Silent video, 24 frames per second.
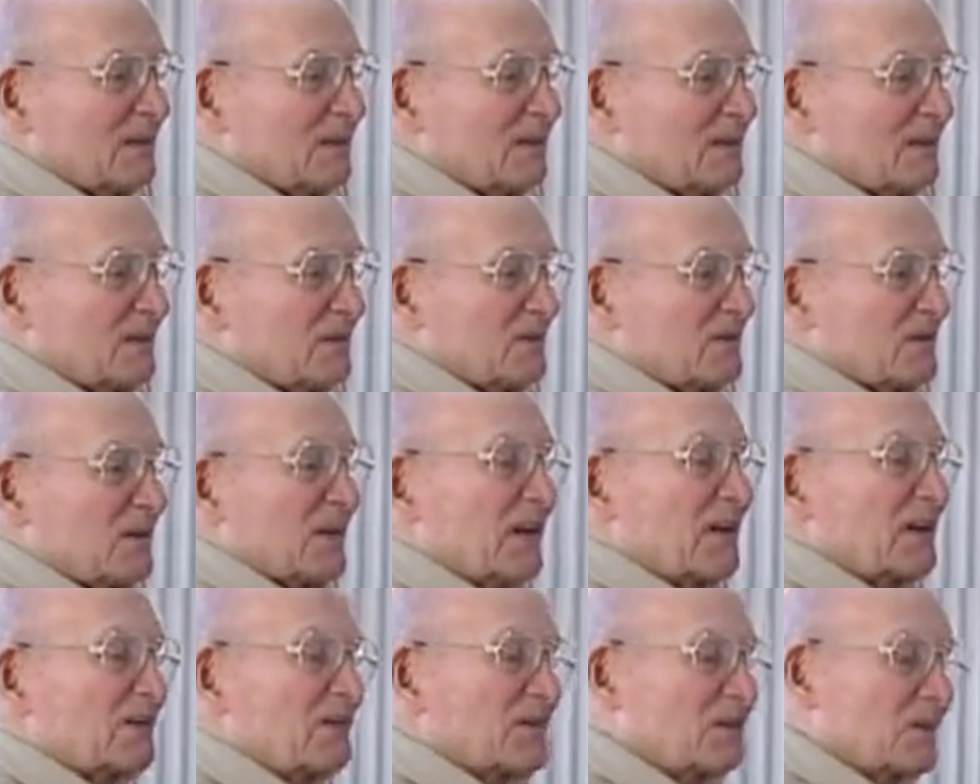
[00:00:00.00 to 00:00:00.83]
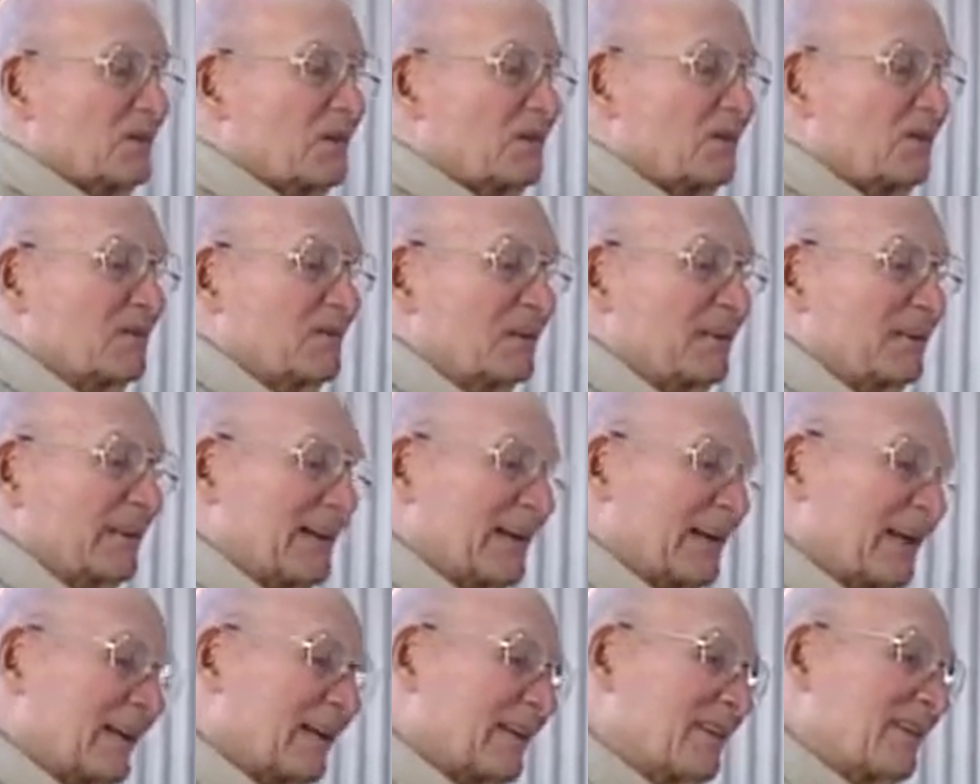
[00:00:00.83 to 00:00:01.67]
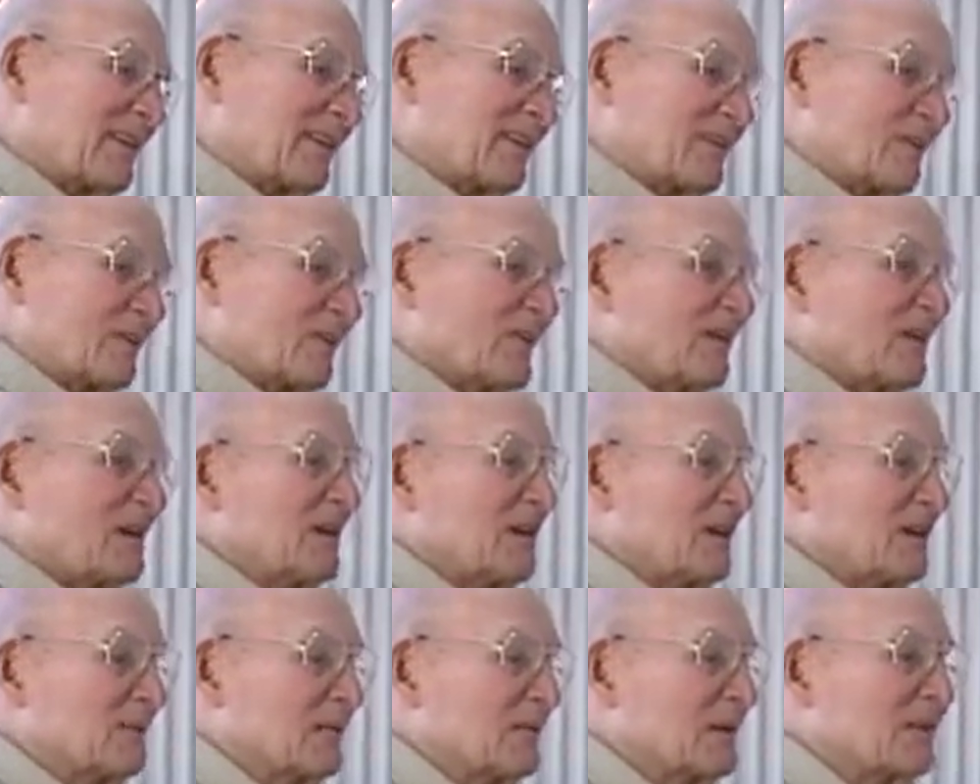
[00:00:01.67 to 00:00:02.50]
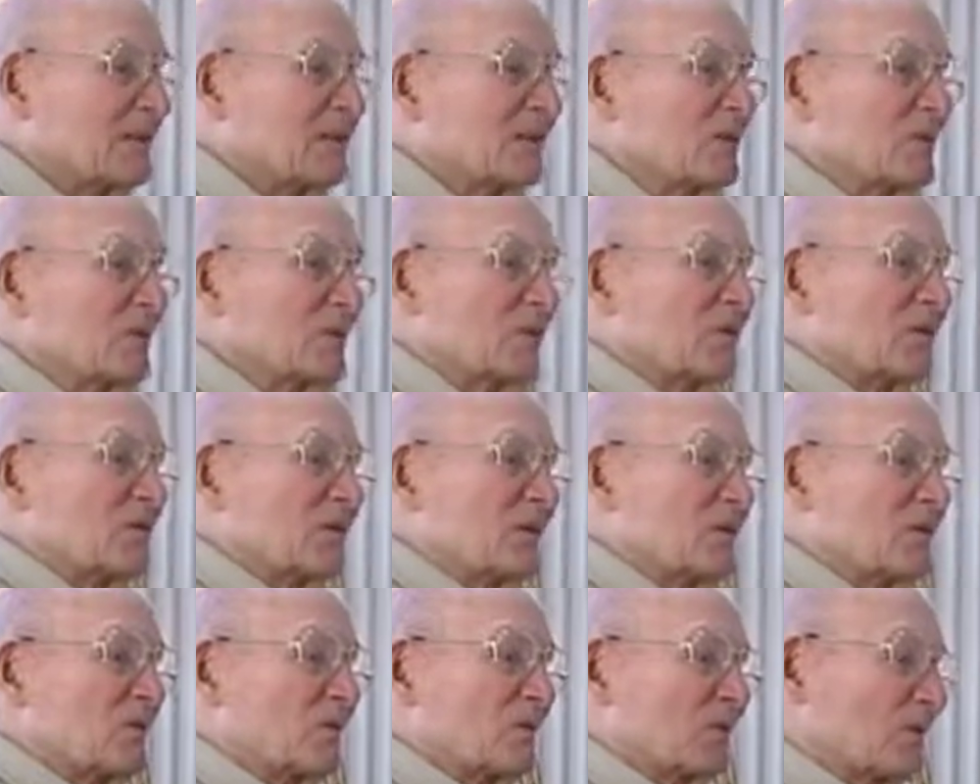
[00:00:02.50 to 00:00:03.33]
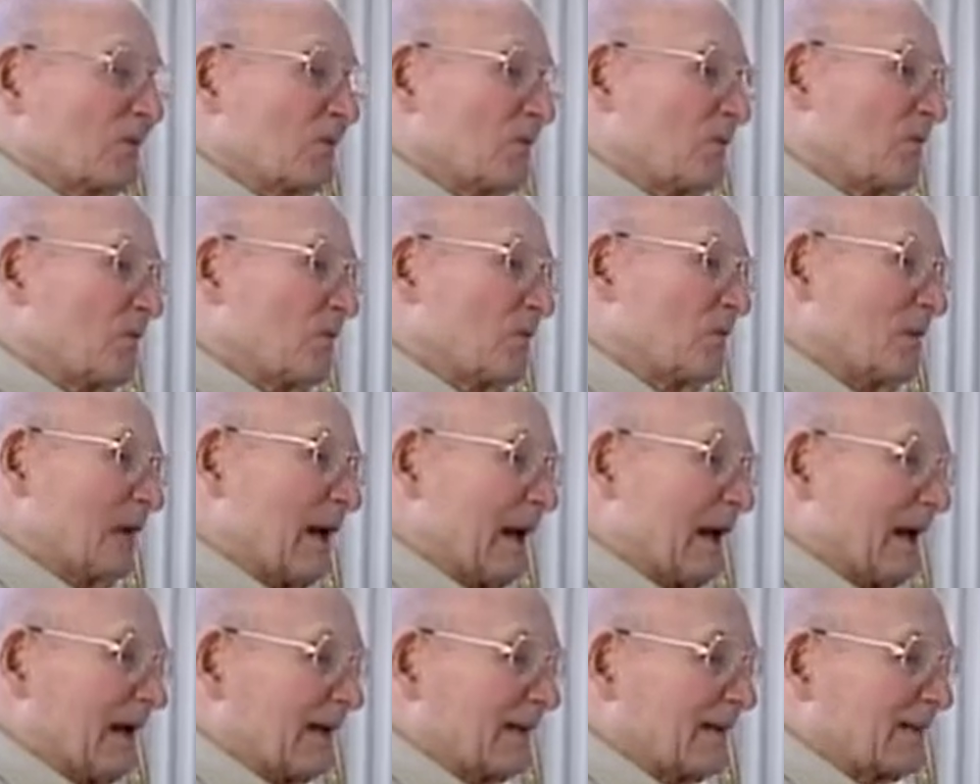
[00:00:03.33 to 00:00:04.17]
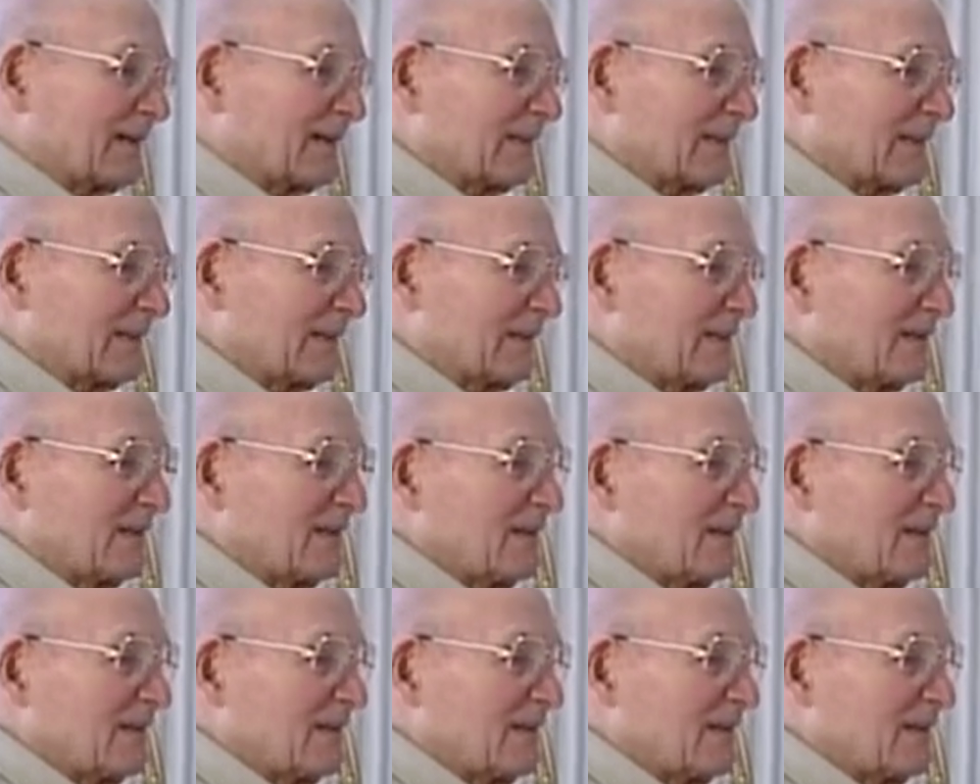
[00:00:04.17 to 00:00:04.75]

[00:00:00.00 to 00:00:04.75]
the gesture of his head, you know, but it's still 3/4 view back, see,